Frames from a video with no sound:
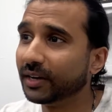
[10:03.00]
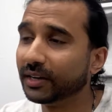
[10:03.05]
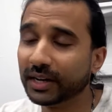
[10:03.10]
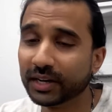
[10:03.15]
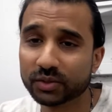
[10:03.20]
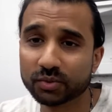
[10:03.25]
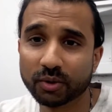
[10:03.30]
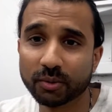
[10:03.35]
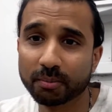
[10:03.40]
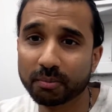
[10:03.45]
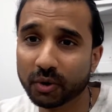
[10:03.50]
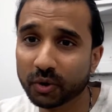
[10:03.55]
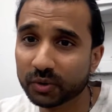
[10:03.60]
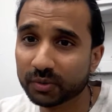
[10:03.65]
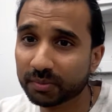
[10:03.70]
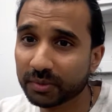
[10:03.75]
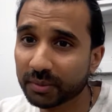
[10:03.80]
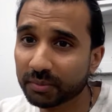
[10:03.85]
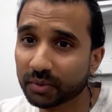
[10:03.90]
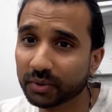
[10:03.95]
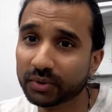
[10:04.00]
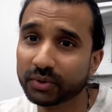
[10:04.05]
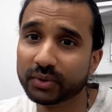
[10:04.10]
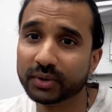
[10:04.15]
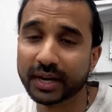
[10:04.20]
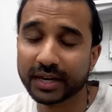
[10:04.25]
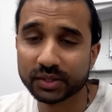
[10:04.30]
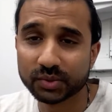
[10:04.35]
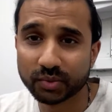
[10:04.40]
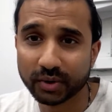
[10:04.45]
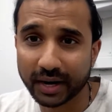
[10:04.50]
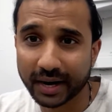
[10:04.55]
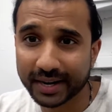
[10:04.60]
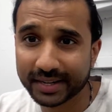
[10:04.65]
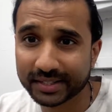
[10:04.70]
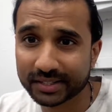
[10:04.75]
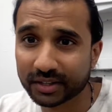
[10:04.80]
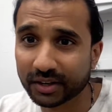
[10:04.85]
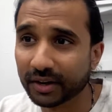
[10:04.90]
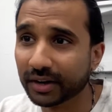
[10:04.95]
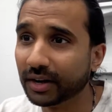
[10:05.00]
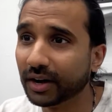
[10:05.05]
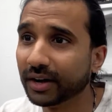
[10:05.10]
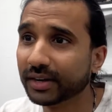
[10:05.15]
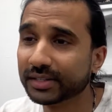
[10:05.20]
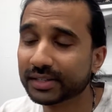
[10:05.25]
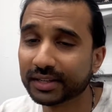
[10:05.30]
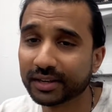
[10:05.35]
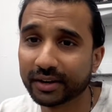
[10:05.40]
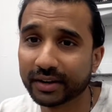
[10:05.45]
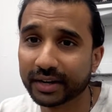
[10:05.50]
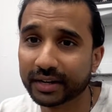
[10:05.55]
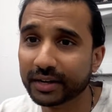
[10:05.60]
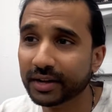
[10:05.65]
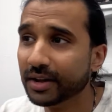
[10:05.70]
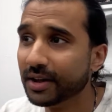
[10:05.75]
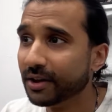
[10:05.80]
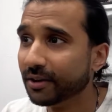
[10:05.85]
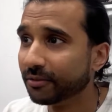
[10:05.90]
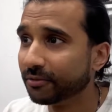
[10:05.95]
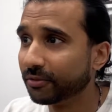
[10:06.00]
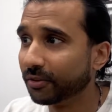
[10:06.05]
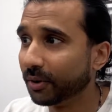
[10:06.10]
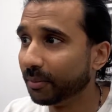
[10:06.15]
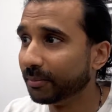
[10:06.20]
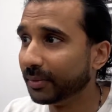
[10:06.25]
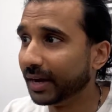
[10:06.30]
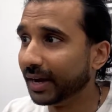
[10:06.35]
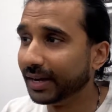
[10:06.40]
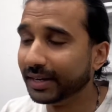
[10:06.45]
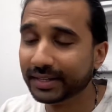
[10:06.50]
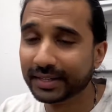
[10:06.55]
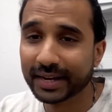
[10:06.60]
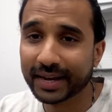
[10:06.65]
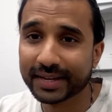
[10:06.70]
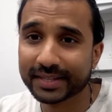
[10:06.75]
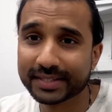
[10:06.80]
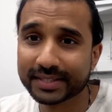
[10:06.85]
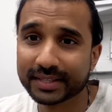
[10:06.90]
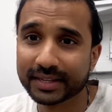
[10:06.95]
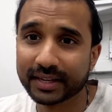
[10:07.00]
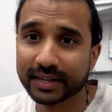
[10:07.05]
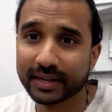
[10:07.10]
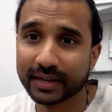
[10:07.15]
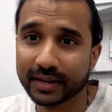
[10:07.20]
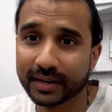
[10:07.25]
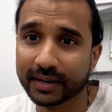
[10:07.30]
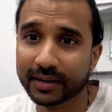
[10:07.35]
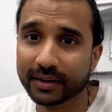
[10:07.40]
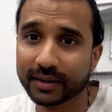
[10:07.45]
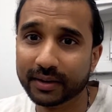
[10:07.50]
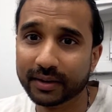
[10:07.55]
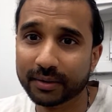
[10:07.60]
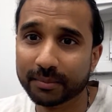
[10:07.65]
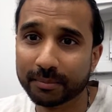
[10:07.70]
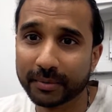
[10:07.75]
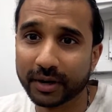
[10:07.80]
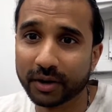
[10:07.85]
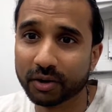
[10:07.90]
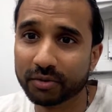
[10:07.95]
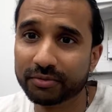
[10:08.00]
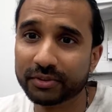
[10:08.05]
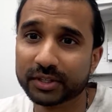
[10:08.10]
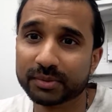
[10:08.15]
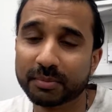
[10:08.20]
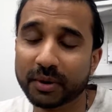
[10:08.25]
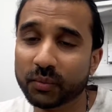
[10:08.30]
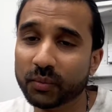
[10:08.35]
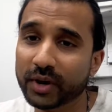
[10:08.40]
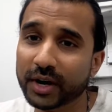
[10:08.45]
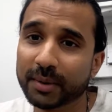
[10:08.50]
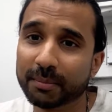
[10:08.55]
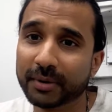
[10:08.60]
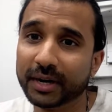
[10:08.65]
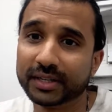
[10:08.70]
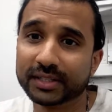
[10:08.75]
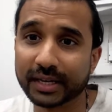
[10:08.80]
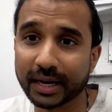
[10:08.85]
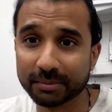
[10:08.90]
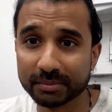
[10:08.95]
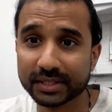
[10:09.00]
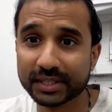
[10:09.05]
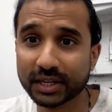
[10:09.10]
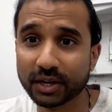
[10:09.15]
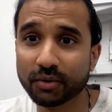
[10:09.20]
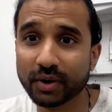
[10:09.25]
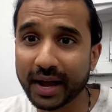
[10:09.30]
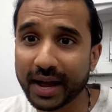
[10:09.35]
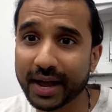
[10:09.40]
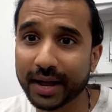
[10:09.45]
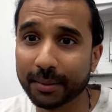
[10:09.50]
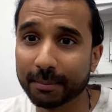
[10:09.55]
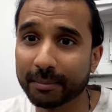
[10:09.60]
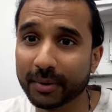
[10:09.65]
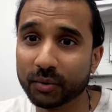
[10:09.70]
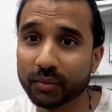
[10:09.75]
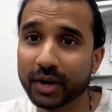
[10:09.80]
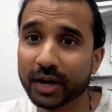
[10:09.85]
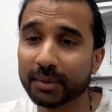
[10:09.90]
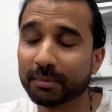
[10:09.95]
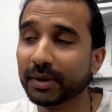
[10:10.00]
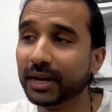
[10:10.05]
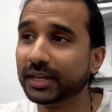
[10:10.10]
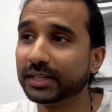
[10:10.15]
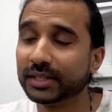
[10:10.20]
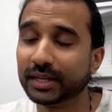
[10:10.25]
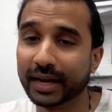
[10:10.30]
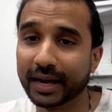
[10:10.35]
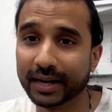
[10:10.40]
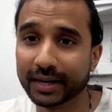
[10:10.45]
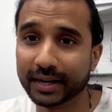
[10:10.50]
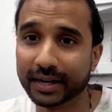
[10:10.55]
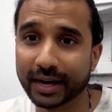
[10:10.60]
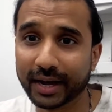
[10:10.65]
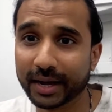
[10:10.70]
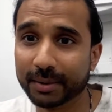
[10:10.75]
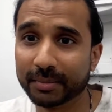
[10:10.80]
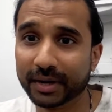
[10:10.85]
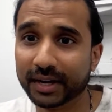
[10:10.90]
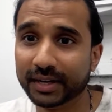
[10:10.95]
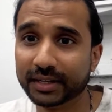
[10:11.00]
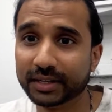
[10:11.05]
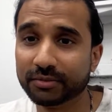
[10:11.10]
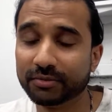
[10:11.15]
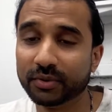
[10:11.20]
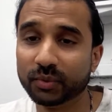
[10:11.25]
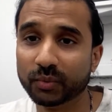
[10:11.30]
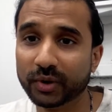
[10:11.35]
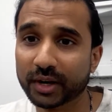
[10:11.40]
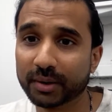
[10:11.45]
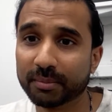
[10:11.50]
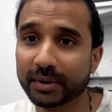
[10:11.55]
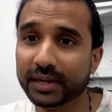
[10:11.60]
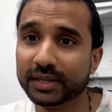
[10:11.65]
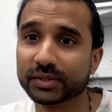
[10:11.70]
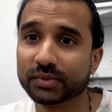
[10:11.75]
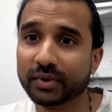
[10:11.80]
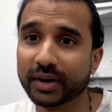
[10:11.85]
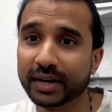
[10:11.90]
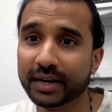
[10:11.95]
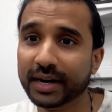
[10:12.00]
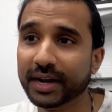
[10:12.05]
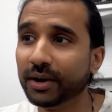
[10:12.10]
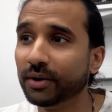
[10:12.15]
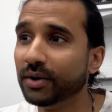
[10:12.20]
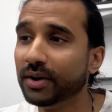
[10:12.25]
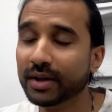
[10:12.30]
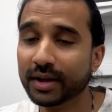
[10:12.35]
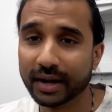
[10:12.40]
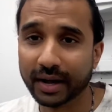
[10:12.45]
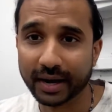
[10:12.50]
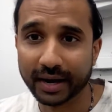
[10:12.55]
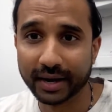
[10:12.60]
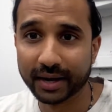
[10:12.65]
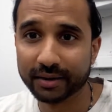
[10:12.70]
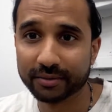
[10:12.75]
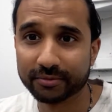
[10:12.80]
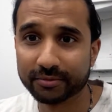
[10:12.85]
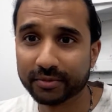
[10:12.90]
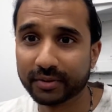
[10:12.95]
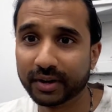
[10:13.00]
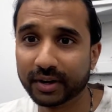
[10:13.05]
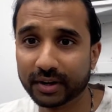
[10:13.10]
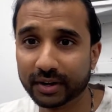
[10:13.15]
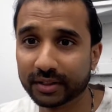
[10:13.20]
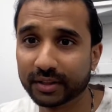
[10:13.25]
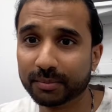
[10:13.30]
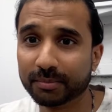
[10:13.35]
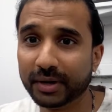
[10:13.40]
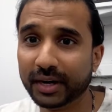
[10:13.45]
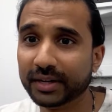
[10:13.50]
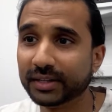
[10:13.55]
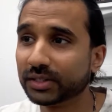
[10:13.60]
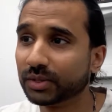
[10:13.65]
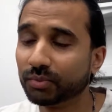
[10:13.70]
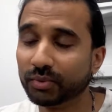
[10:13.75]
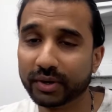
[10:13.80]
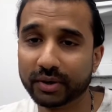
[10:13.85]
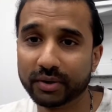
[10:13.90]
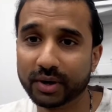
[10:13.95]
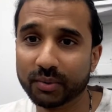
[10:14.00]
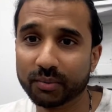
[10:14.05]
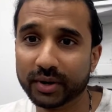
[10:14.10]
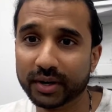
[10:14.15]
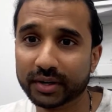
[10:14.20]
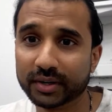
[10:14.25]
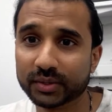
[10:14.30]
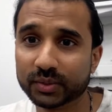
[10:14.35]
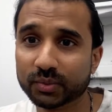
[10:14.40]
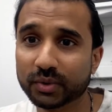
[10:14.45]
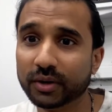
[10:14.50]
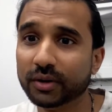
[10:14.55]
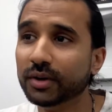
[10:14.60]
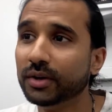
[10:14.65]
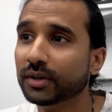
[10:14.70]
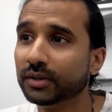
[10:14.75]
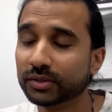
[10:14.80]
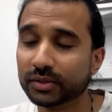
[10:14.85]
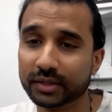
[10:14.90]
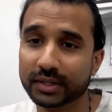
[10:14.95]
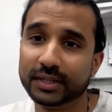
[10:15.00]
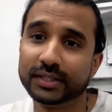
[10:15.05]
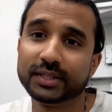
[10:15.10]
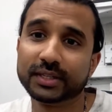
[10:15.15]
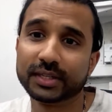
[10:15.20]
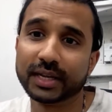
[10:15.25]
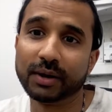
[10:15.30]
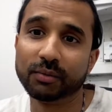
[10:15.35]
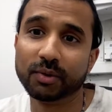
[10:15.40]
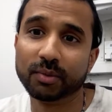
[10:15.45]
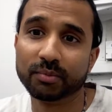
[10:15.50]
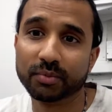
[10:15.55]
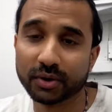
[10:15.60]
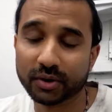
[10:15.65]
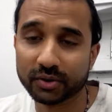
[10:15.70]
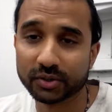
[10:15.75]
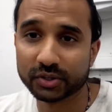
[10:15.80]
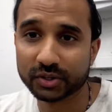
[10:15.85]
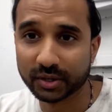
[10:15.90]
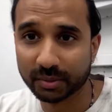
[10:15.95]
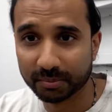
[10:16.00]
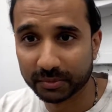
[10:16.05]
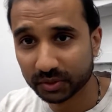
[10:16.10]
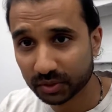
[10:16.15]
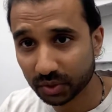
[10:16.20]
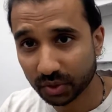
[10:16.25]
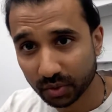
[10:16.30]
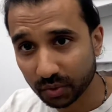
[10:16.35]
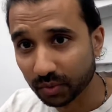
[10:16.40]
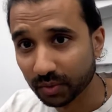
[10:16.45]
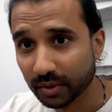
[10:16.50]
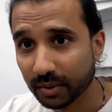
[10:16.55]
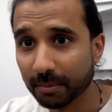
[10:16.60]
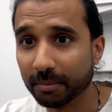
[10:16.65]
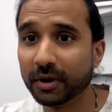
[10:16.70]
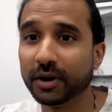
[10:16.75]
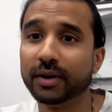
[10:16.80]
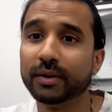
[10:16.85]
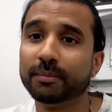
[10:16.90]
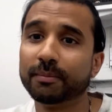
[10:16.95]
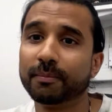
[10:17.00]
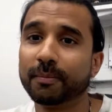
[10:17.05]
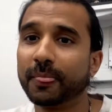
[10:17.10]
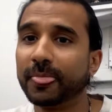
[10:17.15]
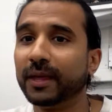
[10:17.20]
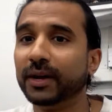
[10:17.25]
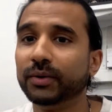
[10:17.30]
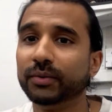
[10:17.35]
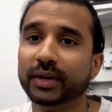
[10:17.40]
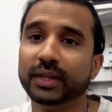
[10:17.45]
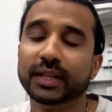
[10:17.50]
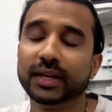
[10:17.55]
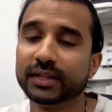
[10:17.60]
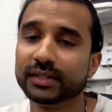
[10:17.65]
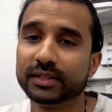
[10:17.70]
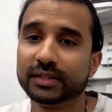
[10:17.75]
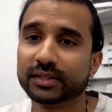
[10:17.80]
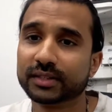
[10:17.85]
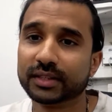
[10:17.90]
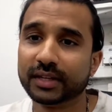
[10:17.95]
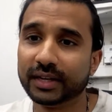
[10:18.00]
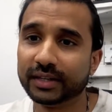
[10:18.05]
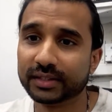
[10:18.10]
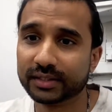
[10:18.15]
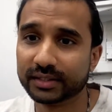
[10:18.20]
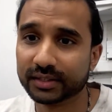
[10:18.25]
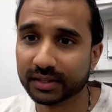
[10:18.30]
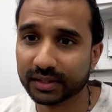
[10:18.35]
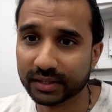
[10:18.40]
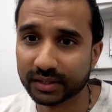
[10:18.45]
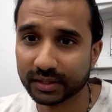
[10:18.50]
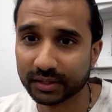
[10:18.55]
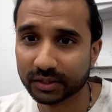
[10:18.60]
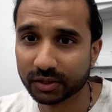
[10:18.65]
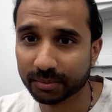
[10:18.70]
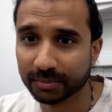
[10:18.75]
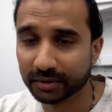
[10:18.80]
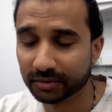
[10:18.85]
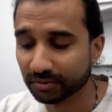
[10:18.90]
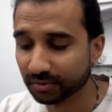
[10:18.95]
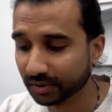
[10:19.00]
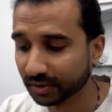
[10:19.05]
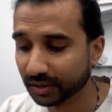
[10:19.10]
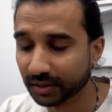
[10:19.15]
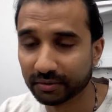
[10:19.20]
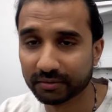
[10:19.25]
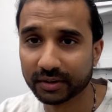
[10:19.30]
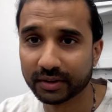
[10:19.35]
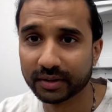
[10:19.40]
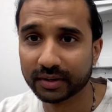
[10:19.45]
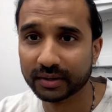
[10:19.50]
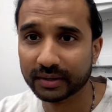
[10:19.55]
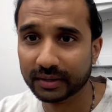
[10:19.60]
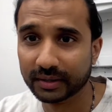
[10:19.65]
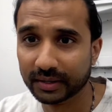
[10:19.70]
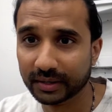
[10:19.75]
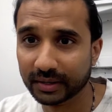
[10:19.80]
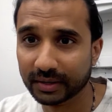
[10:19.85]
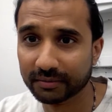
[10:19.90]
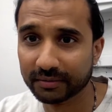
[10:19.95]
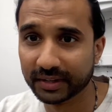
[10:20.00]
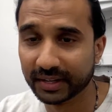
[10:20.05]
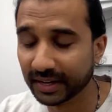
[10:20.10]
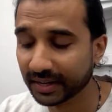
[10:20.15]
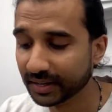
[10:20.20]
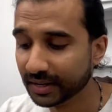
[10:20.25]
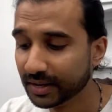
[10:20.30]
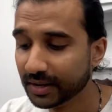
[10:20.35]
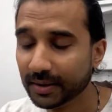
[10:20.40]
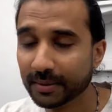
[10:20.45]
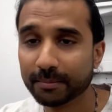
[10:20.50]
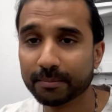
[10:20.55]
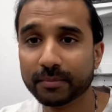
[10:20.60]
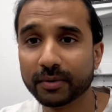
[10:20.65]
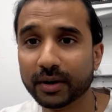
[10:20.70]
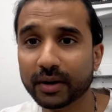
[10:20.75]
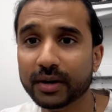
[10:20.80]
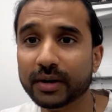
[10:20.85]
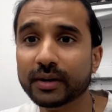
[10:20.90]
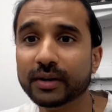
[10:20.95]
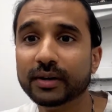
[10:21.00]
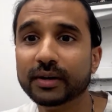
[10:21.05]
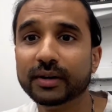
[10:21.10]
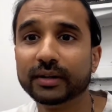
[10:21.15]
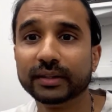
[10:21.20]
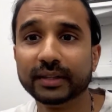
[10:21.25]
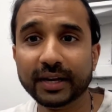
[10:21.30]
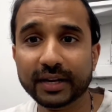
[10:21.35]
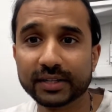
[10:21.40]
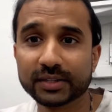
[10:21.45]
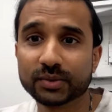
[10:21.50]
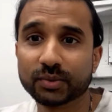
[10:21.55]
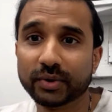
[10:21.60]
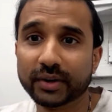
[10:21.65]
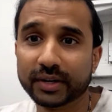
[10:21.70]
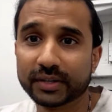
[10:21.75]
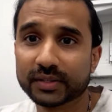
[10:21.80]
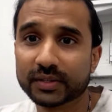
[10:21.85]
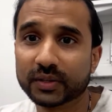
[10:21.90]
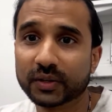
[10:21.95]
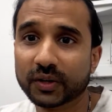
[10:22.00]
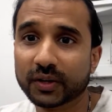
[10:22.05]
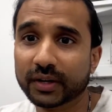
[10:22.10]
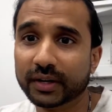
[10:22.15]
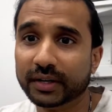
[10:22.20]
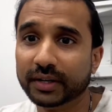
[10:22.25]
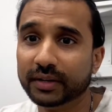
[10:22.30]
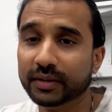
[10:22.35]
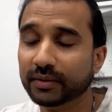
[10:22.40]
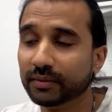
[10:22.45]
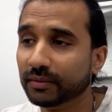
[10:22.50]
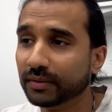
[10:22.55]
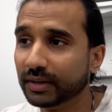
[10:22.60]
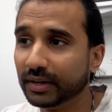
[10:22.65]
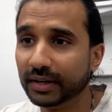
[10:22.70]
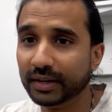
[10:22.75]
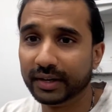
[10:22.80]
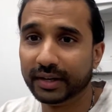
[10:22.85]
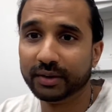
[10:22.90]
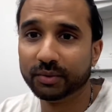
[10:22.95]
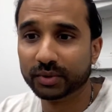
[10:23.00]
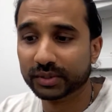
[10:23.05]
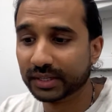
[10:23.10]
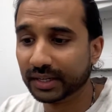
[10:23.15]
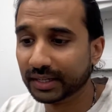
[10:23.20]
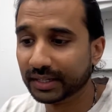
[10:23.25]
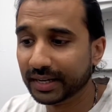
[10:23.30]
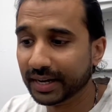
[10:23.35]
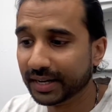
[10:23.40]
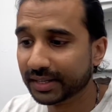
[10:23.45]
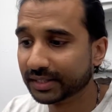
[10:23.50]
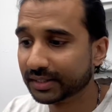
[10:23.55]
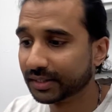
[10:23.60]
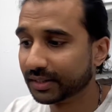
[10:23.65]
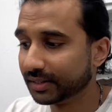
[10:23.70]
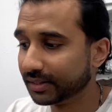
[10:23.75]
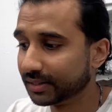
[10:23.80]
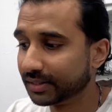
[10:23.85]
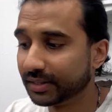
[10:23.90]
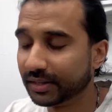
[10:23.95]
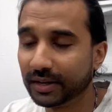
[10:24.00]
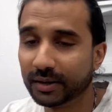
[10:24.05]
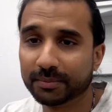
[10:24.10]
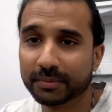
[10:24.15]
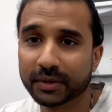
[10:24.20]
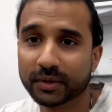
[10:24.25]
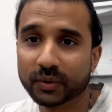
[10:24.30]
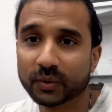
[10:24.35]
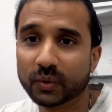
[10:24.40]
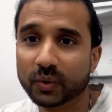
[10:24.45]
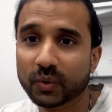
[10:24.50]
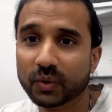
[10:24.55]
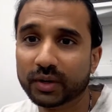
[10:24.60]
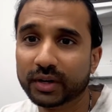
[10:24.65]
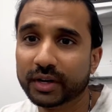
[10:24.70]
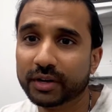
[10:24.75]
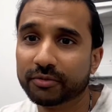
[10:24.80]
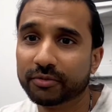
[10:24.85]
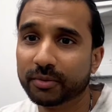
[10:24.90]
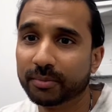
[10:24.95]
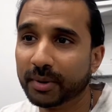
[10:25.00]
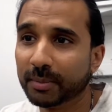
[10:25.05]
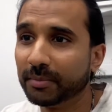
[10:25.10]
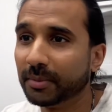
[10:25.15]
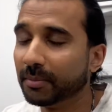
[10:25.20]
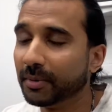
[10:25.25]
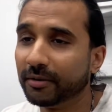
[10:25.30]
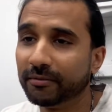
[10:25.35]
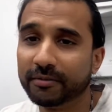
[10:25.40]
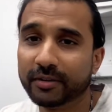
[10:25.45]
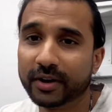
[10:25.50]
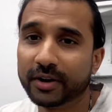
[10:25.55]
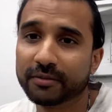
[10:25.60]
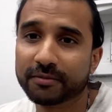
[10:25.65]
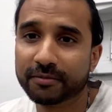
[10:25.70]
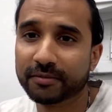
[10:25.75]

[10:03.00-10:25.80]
and that's what most people do. That's where I started. I started from a desk in my office, my workplace. I'm still at my workplace and I'm at a different workplace right now. I have another place where I work as well. So this is our branch number two. But anyway, that's a topic for another day. But that's where I started. It was a desk set up in a corner. If you remember my very